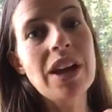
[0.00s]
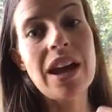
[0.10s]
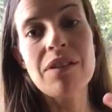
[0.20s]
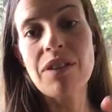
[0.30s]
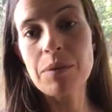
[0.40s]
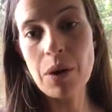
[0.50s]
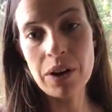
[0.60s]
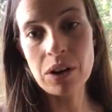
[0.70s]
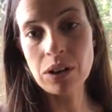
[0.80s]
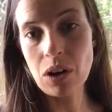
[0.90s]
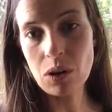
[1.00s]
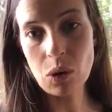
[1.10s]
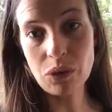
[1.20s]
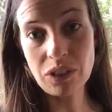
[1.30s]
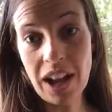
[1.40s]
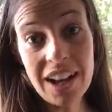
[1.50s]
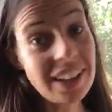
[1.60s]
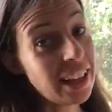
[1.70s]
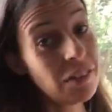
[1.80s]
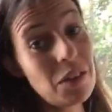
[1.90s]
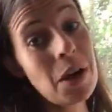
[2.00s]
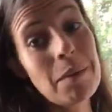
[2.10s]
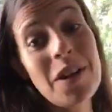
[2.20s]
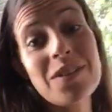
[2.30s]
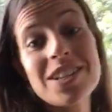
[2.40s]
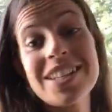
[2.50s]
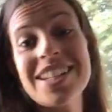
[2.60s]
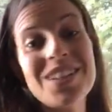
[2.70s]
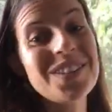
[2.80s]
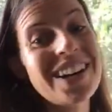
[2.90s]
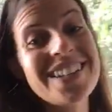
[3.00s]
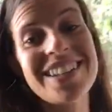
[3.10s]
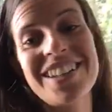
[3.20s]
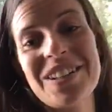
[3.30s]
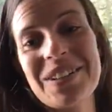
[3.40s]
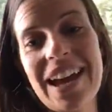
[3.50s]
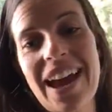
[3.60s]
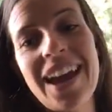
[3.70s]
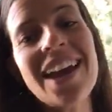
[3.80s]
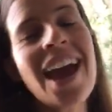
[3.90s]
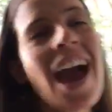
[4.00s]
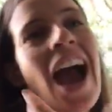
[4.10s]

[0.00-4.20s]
if I'm going on a long haul flight. Like if I'm coming over to see you guys in the UK,